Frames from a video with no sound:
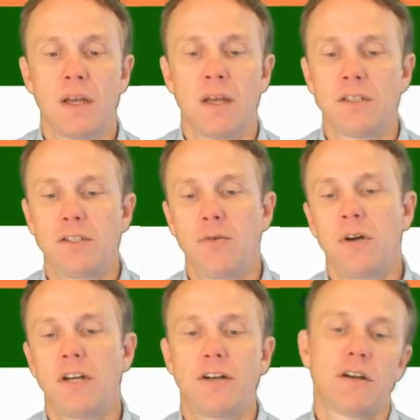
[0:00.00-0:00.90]

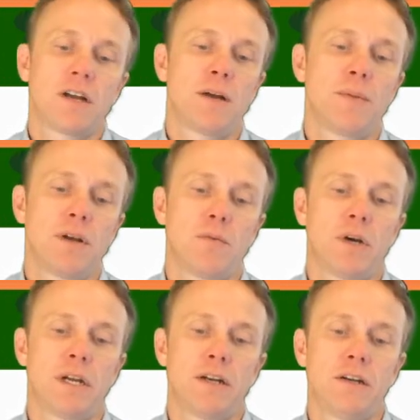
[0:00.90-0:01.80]
200, comma,
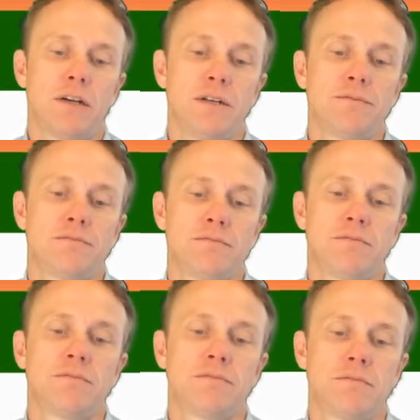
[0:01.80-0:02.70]
100.
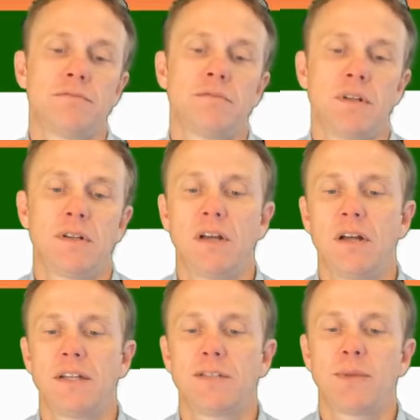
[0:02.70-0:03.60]

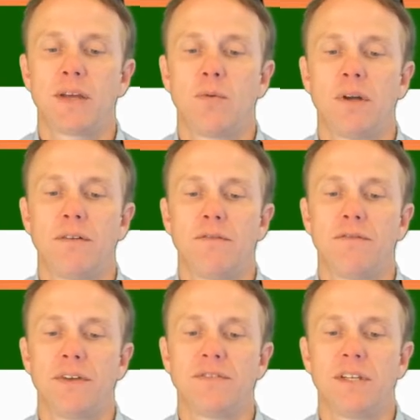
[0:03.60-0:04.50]
Now let's make it
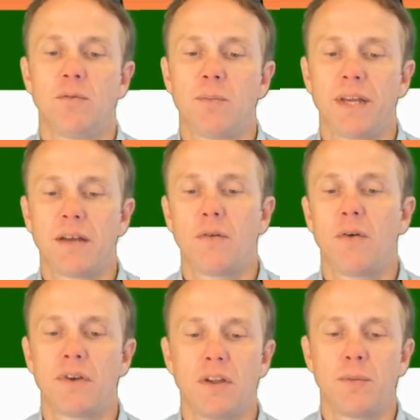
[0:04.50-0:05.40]
150. We'll make it
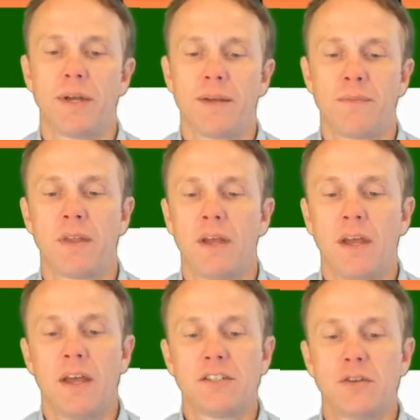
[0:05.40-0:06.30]
over a little bit.
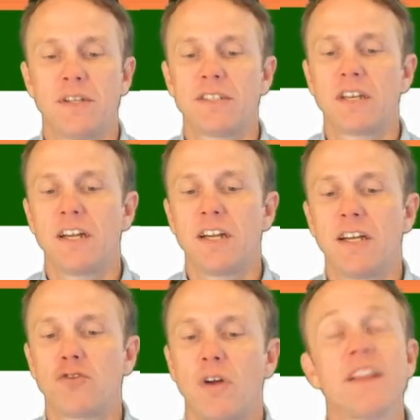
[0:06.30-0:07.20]
So this is going to
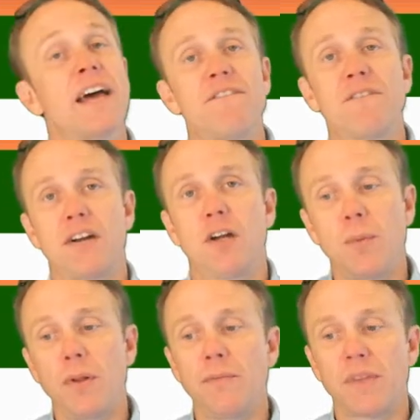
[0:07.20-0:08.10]
draw that
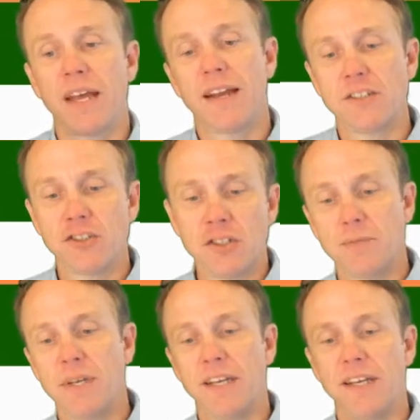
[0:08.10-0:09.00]
variable, and it
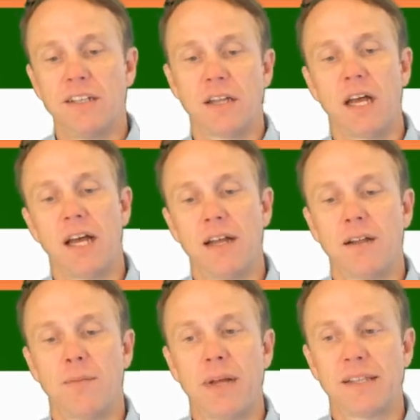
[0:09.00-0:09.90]
should be
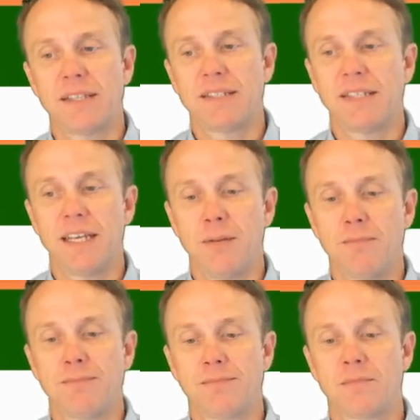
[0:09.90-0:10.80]
about the
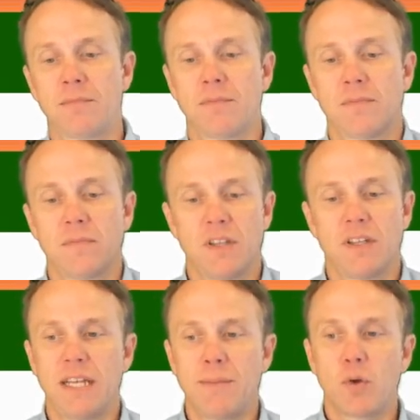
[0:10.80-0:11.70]
same
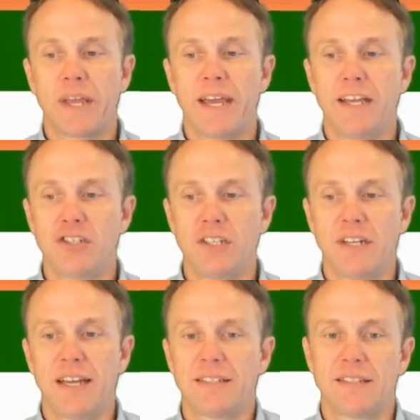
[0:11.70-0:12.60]
location
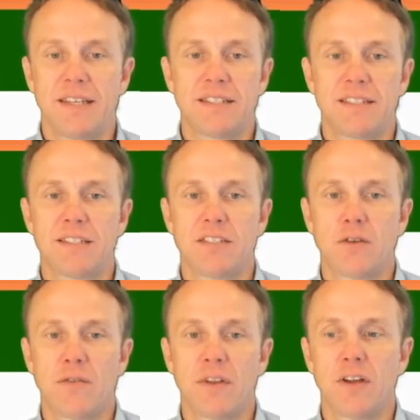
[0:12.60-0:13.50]
as this, just over a little